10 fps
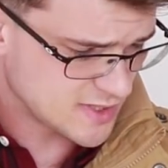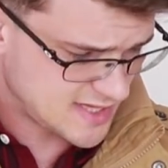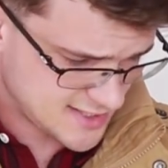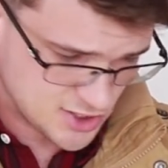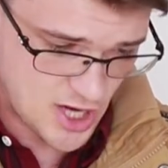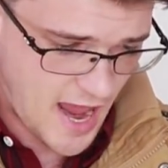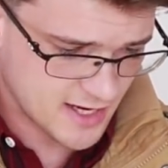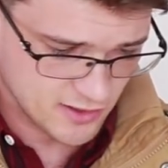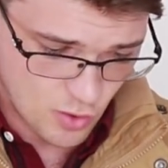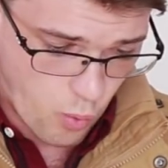with this
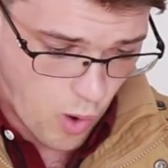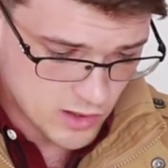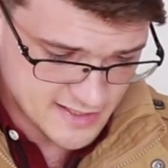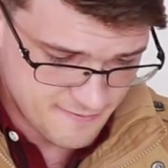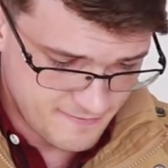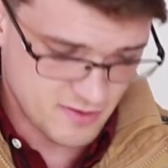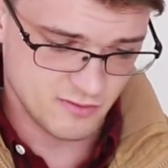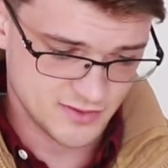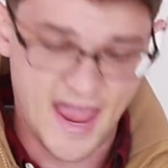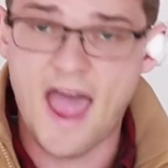jacket. The quality
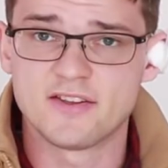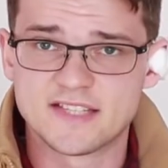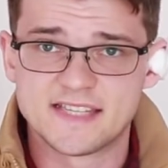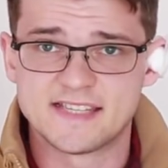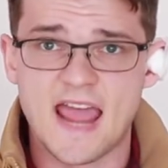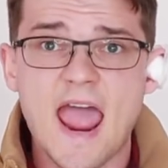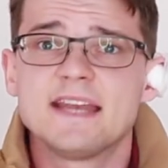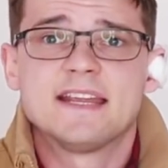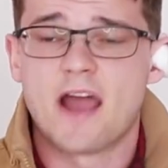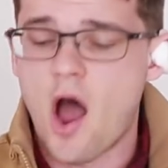feels
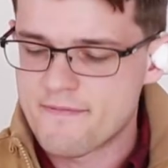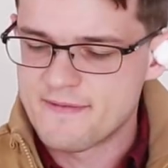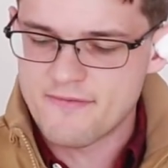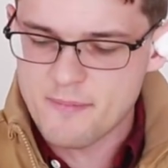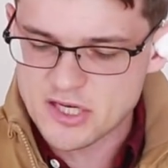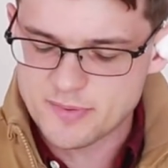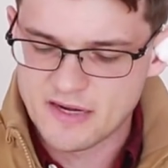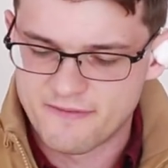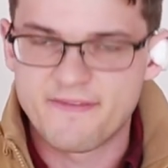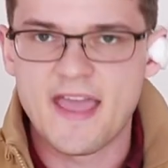outstanding. I've never much
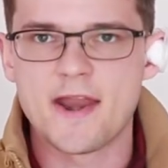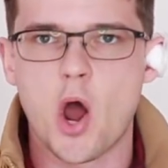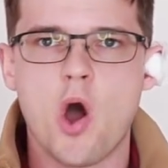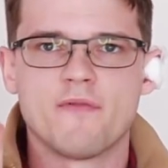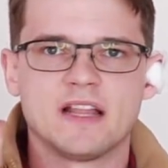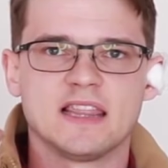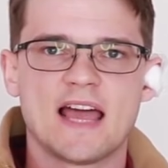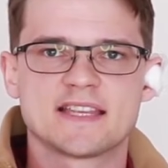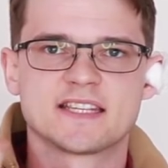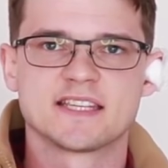been a fan of
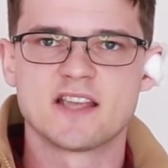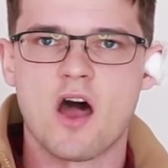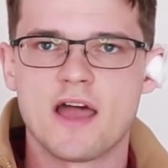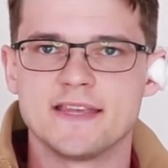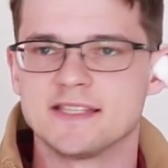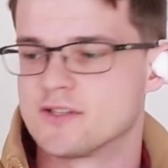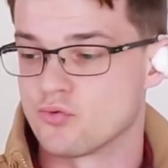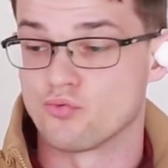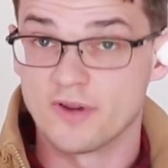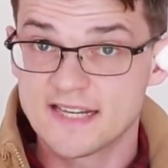
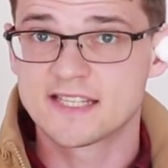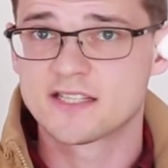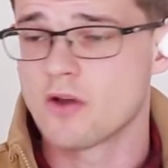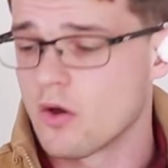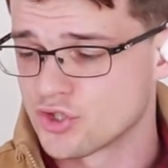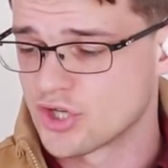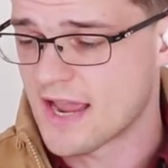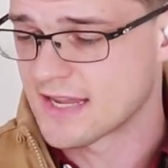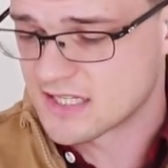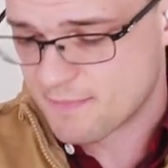elasticized wrists on
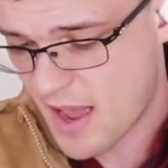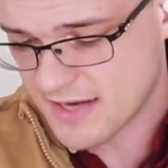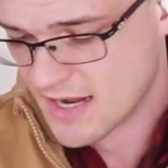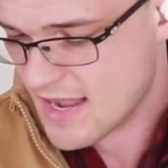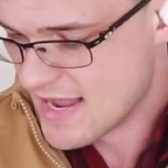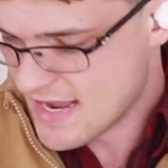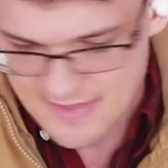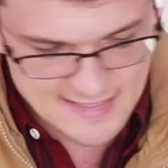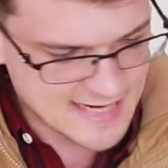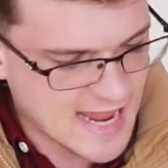jackets, but
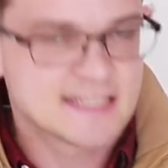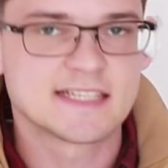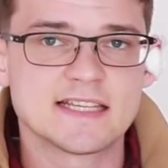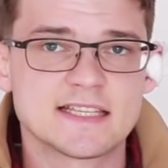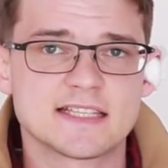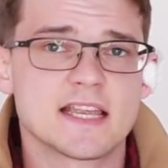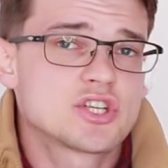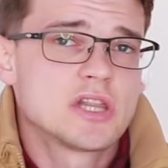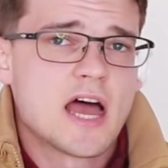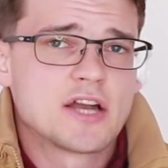in this case, since it's
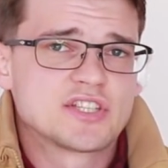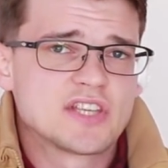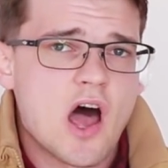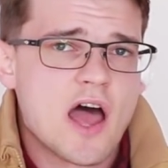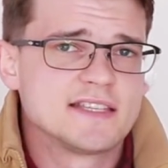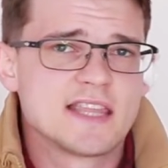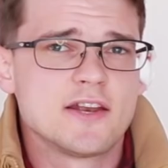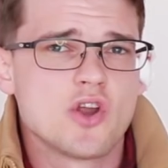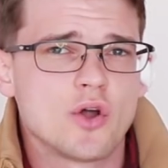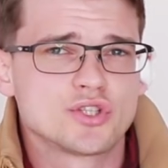such a large size,
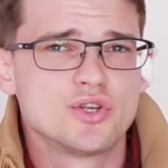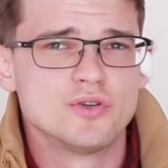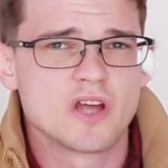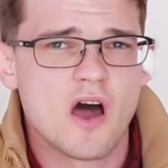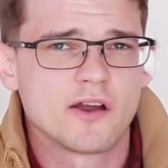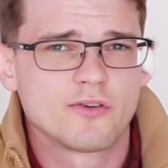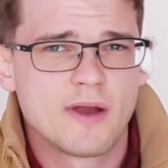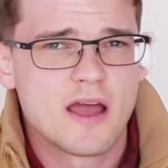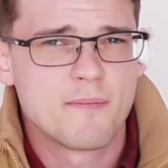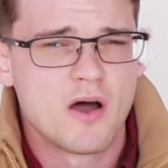they're not too tight
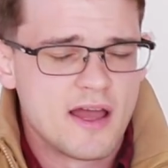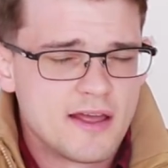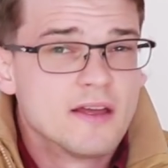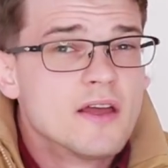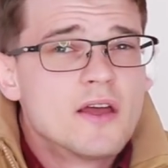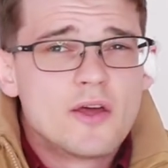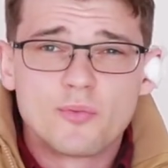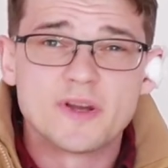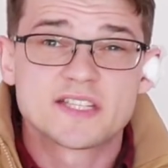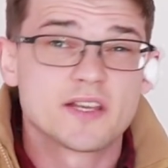around my
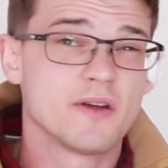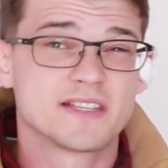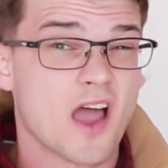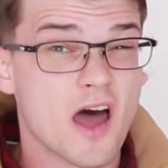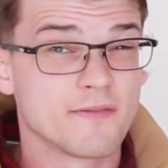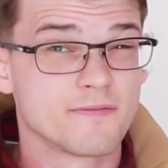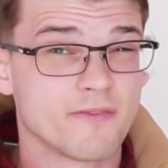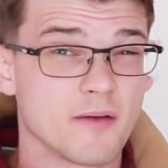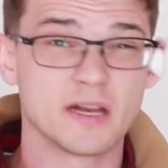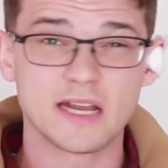wrist, so it's kind of,
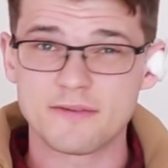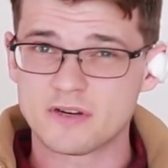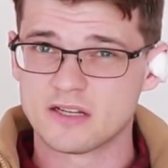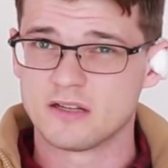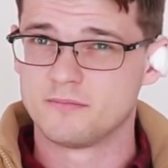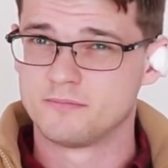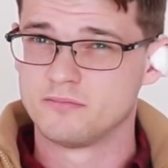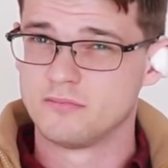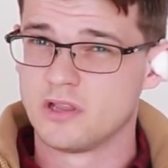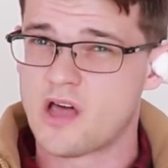I'm gonna give it a
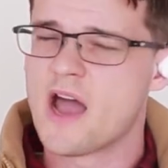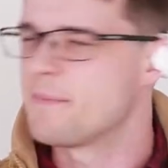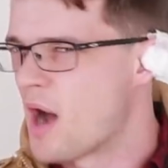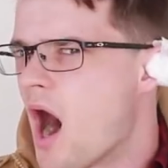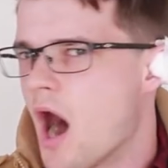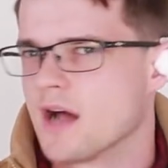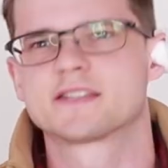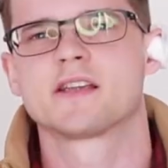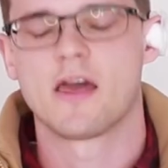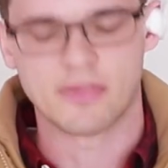light
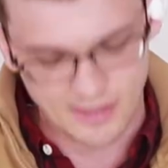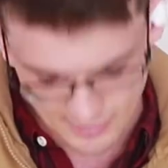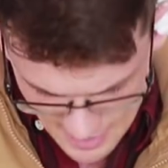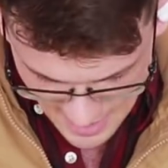pass, I think.